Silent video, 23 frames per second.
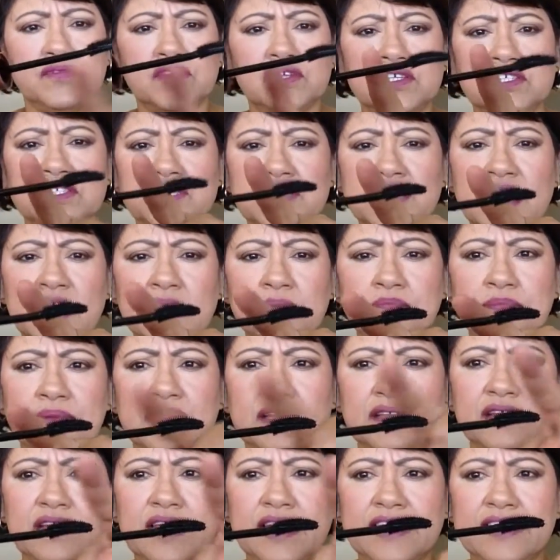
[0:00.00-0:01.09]
shape
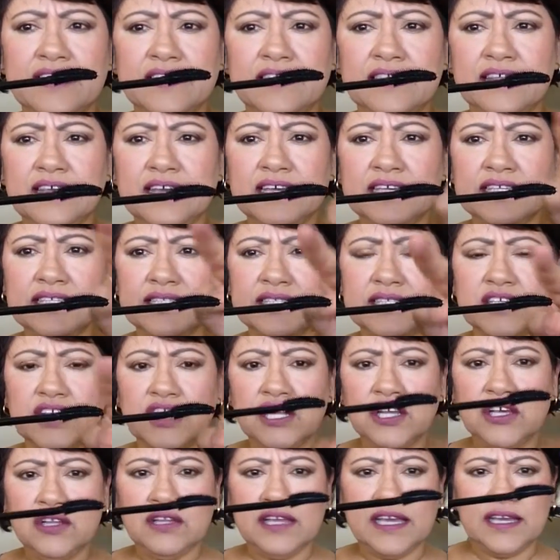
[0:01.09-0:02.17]
like this, you
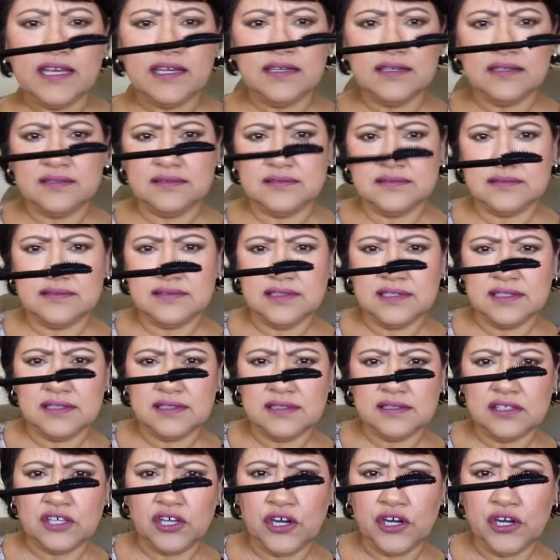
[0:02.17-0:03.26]
know, like a
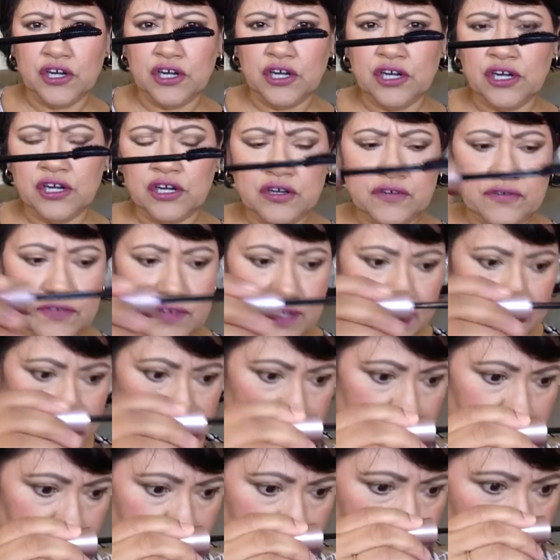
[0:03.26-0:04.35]
curve,
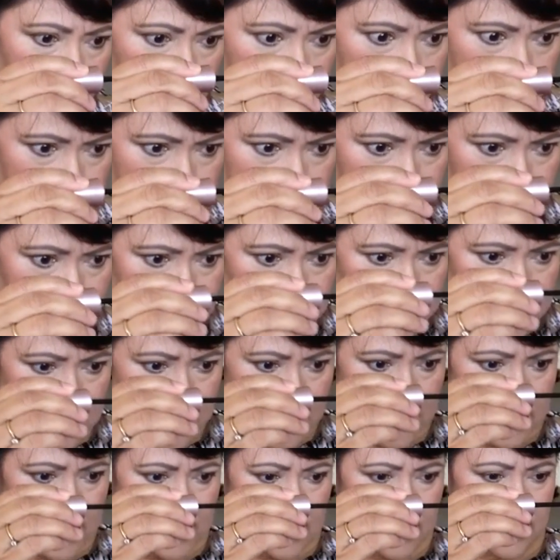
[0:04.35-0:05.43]
and
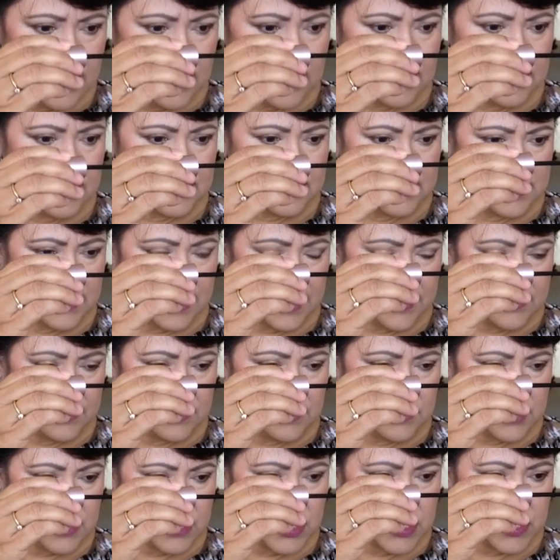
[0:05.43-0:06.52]
uh, it's got little
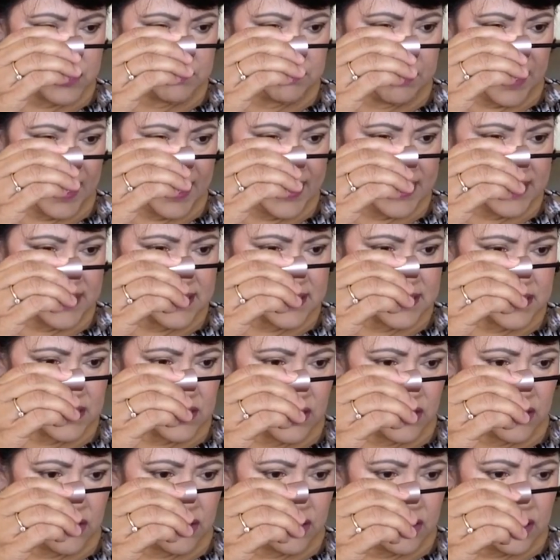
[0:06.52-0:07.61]
spikes
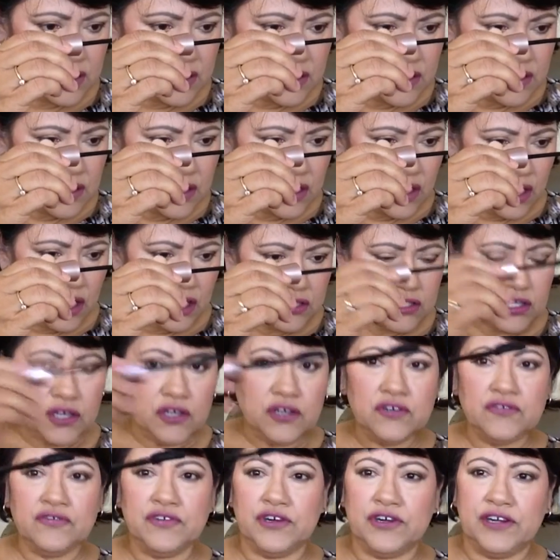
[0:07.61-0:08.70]
all
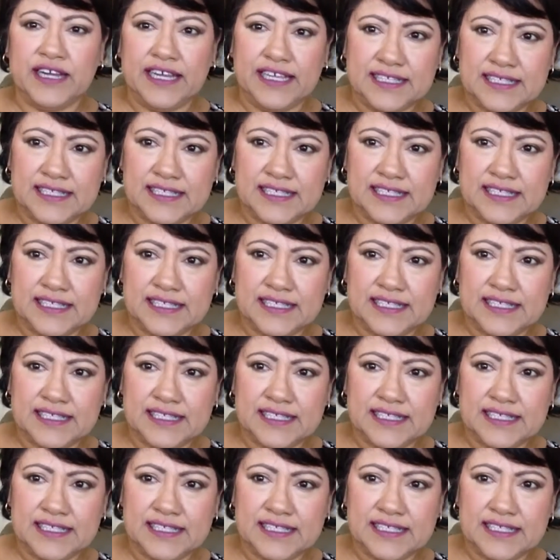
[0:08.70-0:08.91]
over it,